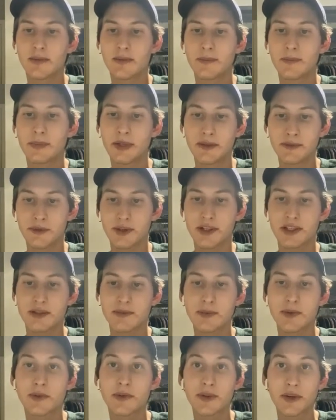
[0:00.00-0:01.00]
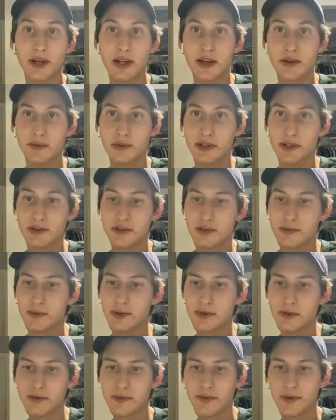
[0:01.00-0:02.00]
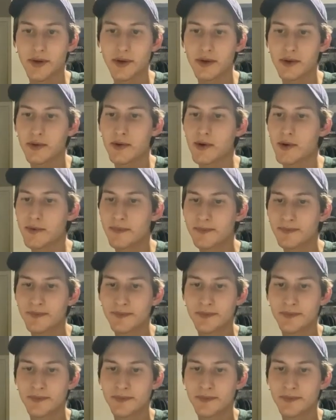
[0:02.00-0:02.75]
be flexible, and reusable, unquote.